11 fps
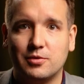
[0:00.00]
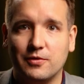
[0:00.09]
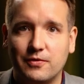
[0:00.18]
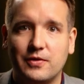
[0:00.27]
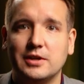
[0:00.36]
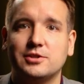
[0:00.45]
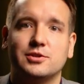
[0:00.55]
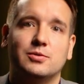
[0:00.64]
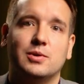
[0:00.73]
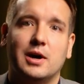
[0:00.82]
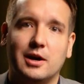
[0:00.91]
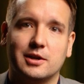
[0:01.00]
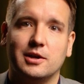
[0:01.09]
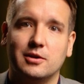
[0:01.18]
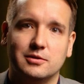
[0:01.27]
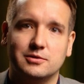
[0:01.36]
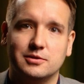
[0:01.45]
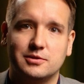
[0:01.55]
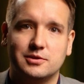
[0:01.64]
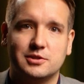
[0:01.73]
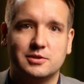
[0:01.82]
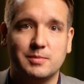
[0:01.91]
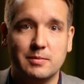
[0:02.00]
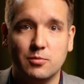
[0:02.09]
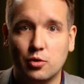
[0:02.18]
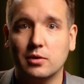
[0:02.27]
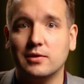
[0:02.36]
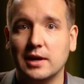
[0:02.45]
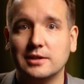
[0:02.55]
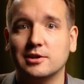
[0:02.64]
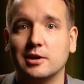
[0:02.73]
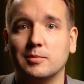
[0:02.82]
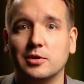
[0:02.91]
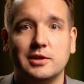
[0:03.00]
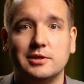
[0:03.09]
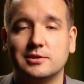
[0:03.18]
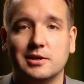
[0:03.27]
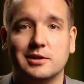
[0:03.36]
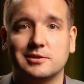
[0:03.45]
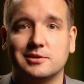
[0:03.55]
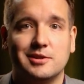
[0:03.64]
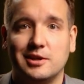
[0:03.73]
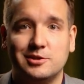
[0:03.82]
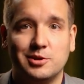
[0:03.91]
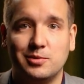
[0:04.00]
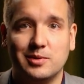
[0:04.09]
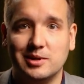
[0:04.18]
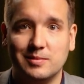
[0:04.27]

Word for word: professional archaeologists spend more of their time on these tasks than they do